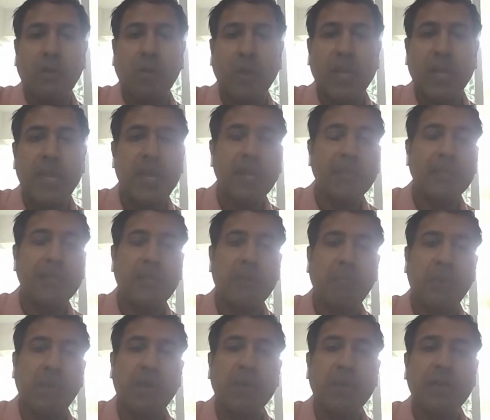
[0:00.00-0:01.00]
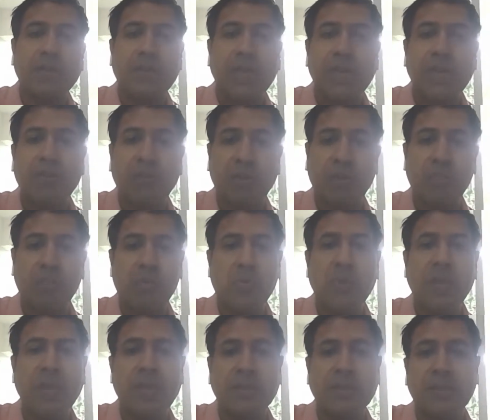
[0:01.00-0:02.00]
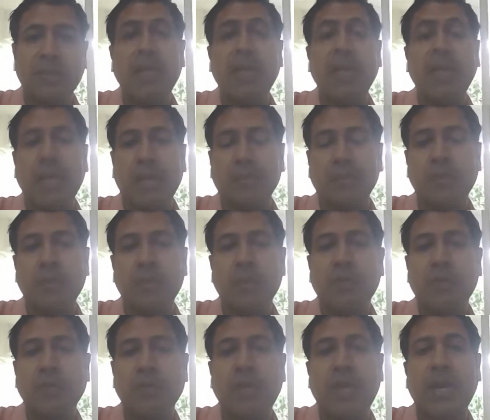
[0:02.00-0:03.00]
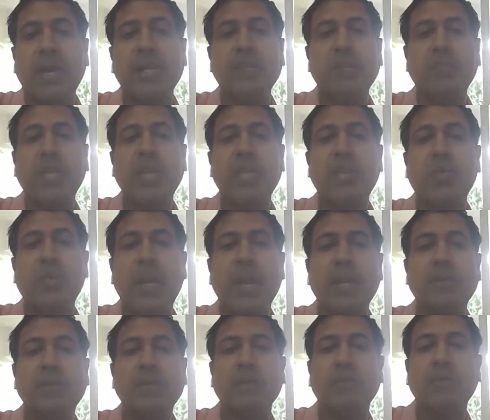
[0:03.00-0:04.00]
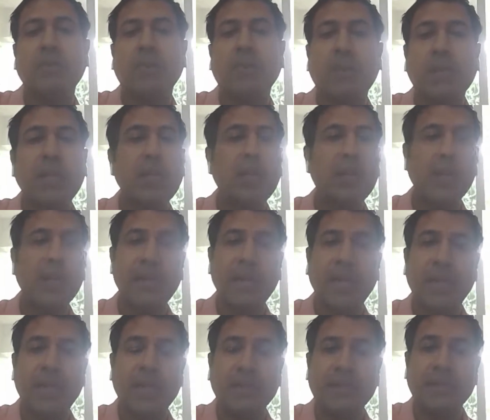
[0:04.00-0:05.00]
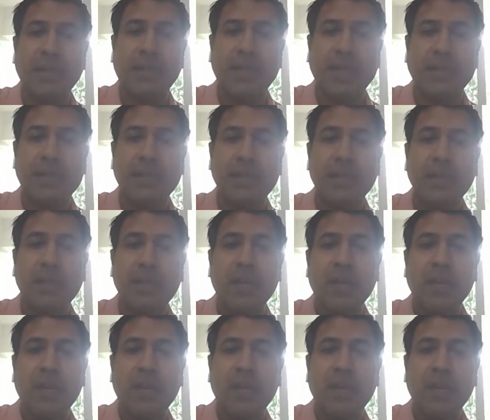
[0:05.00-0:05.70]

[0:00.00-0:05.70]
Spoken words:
colleagues and peers and your reportees really helps, because that is when you get some really great insights,